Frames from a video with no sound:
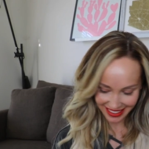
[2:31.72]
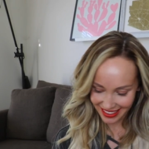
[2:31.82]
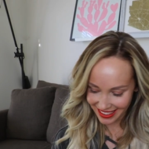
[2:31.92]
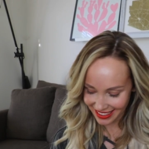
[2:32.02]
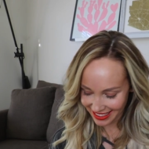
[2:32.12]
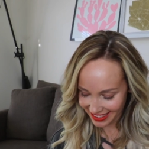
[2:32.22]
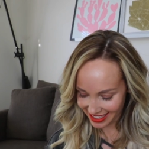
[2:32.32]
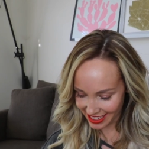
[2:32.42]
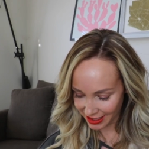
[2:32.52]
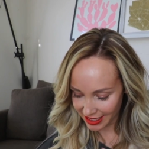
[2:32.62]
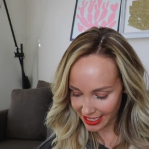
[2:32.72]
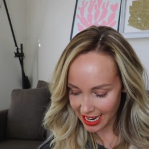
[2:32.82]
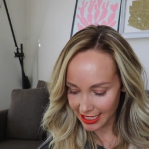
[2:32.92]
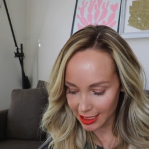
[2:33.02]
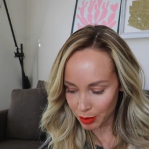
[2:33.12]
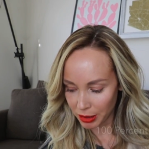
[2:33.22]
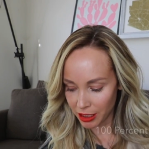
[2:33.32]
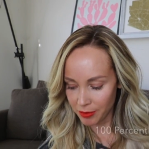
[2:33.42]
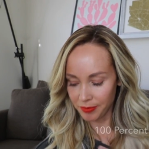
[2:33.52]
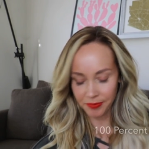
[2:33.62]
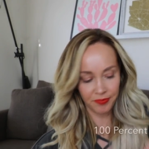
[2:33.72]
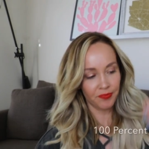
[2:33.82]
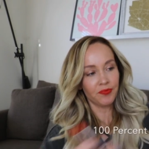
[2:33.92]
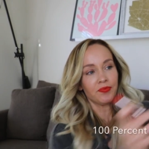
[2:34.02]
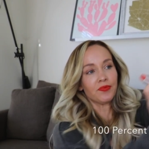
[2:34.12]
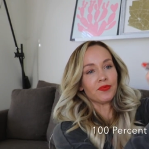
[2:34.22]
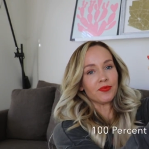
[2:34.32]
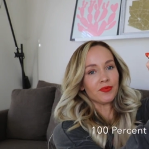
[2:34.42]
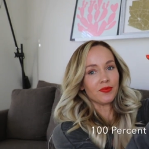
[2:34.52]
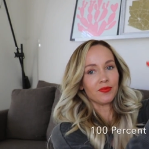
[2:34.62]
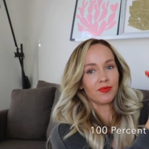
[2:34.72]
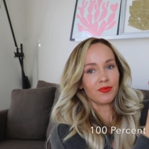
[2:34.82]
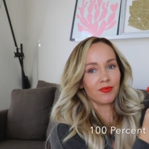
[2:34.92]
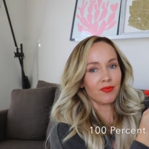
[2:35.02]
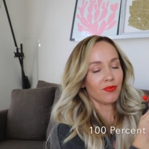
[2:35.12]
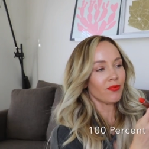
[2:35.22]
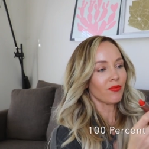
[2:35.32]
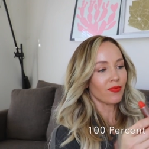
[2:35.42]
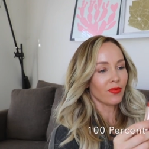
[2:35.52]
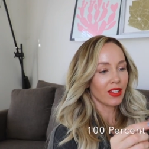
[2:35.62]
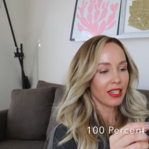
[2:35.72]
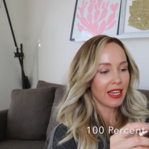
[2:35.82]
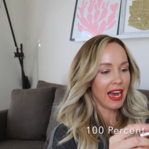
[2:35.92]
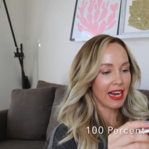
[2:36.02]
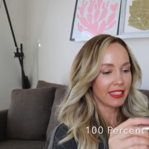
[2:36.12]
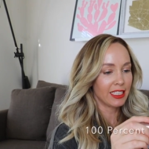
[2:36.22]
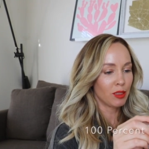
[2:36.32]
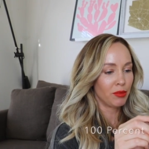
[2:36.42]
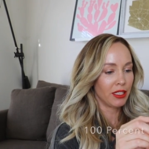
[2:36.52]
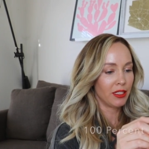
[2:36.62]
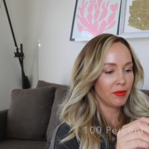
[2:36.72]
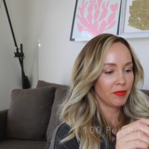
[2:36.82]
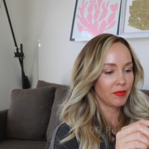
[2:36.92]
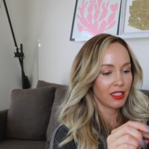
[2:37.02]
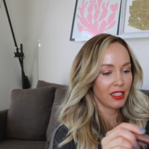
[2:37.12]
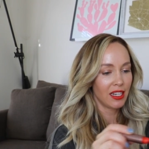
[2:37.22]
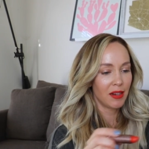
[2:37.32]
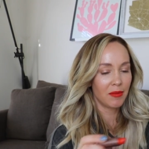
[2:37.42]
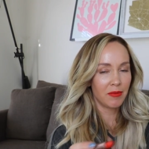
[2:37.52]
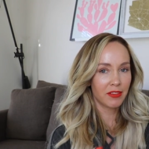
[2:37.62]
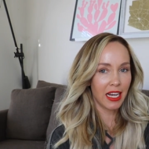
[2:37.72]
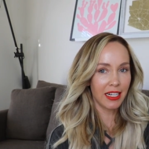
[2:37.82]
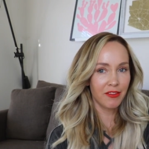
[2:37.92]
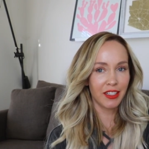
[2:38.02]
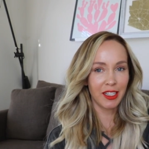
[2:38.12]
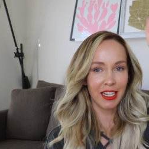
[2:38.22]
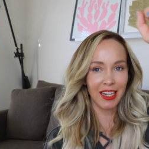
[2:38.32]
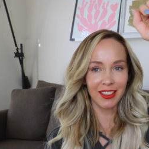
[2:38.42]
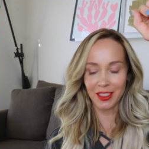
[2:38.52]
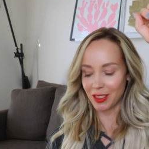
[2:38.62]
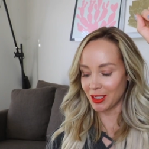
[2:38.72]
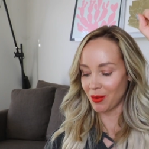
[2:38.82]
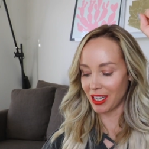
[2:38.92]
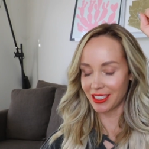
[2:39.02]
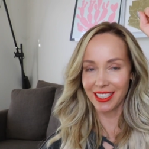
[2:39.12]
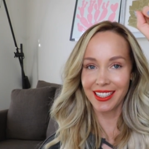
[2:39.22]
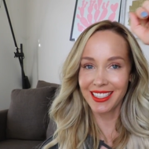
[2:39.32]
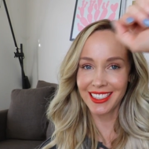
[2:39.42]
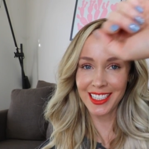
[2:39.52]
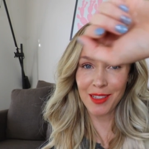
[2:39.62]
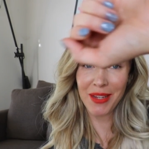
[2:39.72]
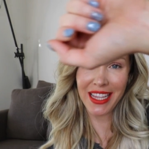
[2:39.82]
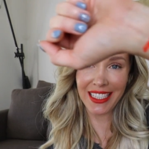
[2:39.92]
Why? Can you say Cactus Bloom? Doesn't matter. Cactus Bloom. I'm kind of figuring out this whole swatching thing still, but